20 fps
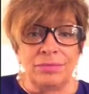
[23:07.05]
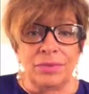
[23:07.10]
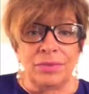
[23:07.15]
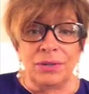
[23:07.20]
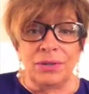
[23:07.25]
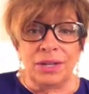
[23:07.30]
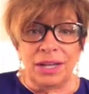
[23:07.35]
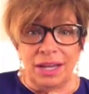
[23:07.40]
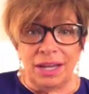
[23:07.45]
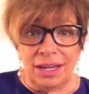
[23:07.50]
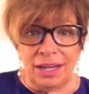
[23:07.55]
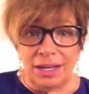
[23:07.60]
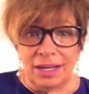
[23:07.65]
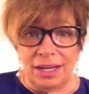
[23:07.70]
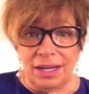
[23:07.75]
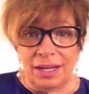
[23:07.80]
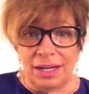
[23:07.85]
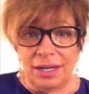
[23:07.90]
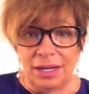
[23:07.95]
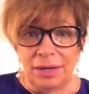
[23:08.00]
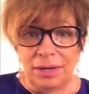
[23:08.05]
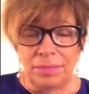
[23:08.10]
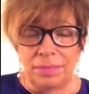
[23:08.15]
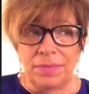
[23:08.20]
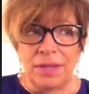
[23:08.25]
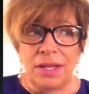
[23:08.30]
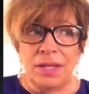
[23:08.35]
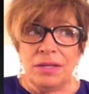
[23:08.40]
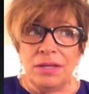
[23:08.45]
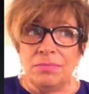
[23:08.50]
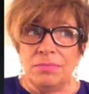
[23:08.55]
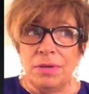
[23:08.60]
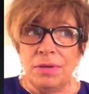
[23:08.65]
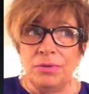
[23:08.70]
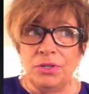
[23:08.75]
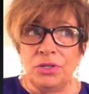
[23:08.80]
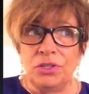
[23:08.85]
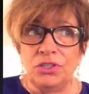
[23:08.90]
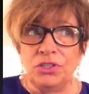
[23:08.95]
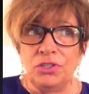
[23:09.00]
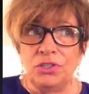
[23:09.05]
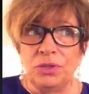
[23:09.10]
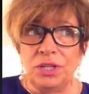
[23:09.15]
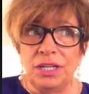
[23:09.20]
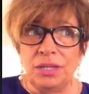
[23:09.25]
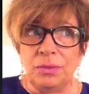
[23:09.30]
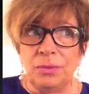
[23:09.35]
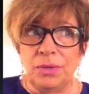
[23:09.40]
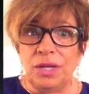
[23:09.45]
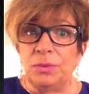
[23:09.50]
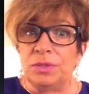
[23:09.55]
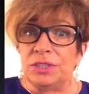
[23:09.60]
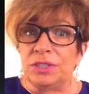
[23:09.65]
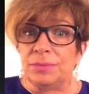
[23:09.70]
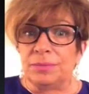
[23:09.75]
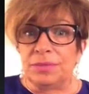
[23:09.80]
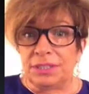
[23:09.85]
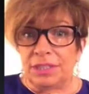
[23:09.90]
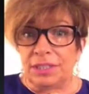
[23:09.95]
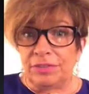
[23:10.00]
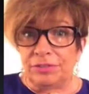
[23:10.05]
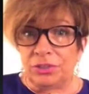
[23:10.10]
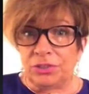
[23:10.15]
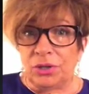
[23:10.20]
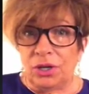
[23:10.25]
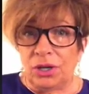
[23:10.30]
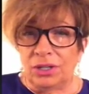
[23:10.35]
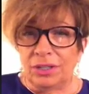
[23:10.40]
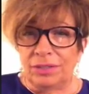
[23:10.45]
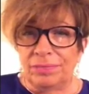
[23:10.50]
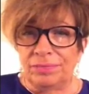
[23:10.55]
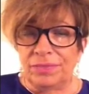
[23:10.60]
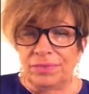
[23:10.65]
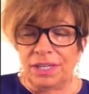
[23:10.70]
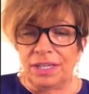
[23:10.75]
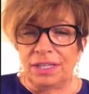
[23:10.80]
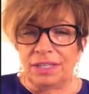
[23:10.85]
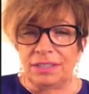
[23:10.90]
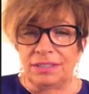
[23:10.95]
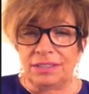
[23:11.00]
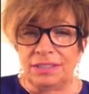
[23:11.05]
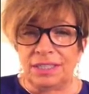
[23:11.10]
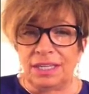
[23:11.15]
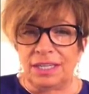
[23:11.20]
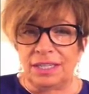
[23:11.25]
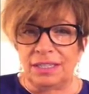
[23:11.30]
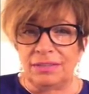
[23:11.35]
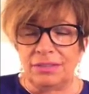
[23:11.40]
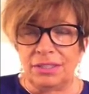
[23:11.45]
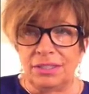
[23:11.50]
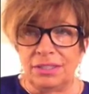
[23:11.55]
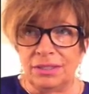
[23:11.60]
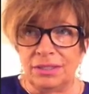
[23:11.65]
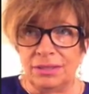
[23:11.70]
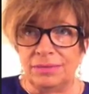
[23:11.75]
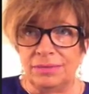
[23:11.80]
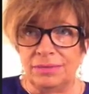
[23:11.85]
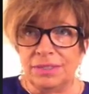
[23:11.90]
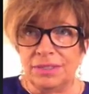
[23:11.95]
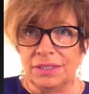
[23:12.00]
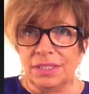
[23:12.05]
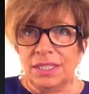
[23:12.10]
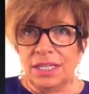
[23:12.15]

Okay. Um, maybe you could do it anyway with some self talk and say, you know,